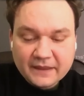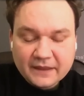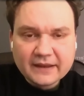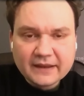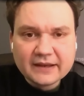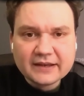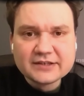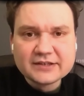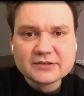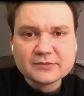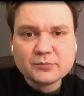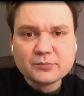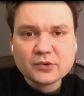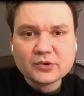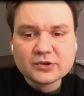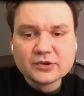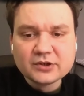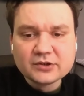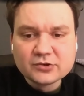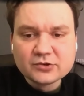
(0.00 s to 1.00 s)
It is
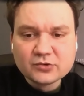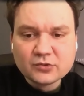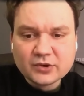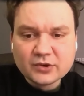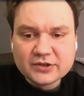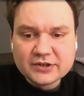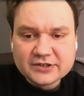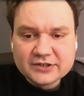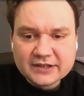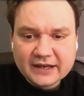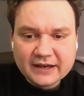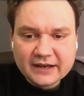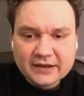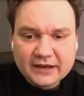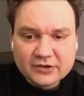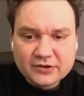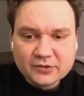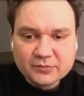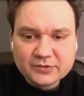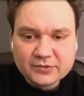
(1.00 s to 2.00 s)
important to understand
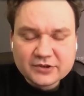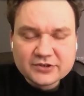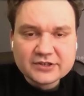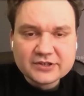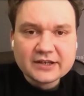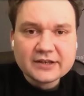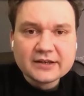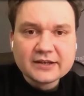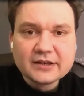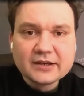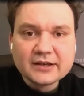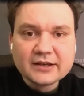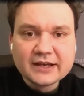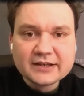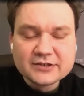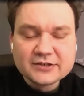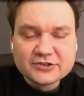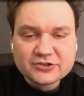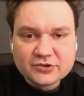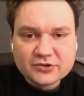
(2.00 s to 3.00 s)
that obviously the
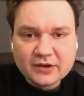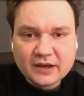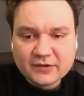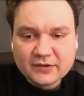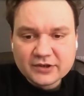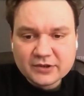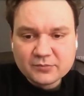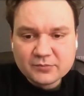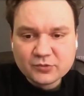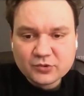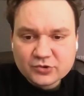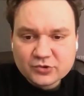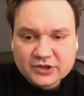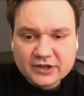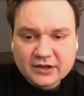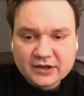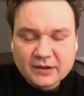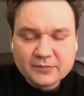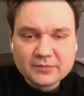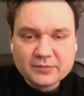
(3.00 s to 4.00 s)
clans surrounding
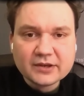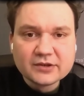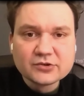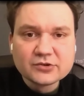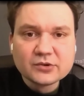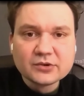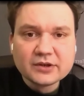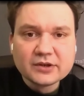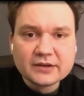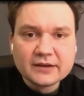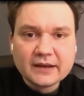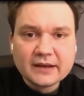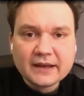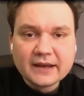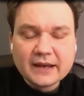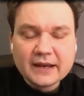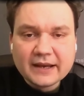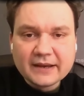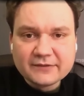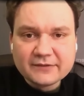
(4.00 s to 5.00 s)
Putin are built on an
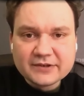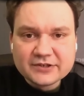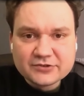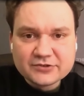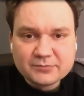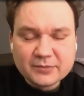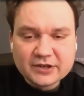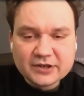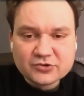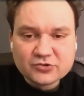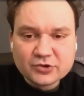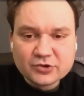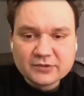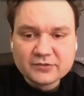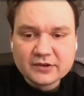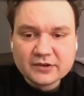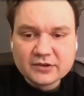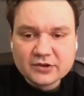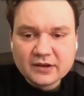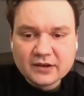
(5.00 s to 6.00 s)

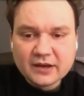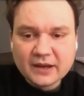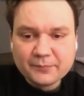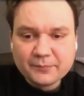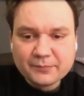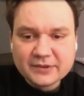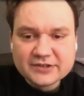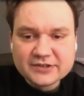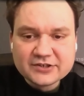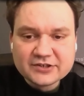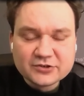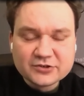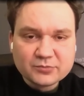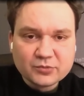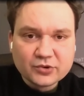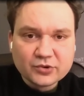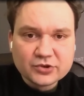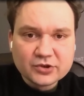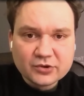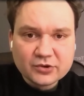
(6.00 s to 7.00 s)
FSB-driven corrupt business
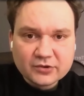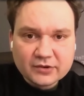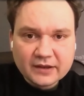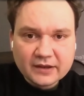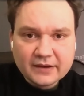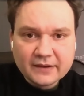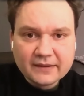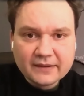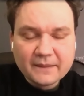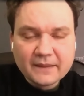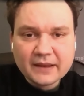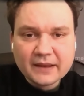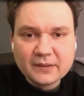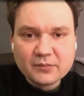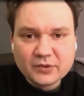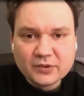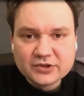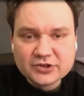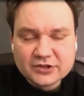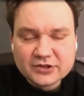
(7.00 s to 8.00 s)
model,
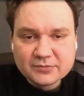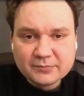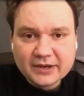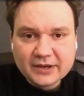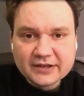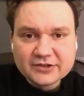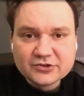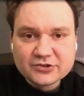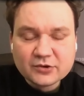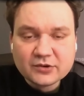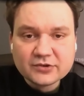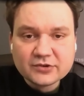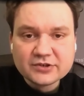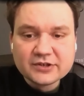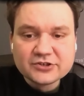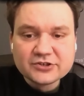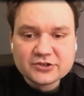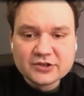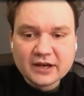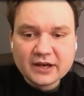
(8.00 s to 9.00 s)
which is based on
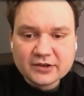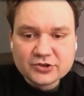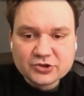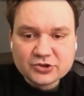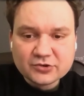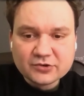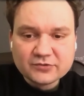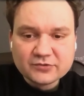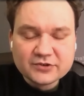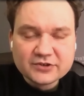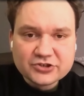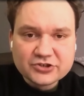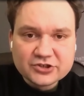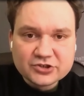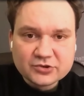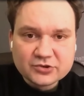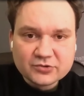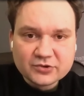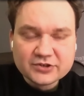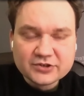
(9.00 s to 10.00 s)
the structure of the
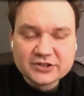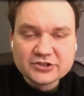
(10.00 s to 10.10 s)
security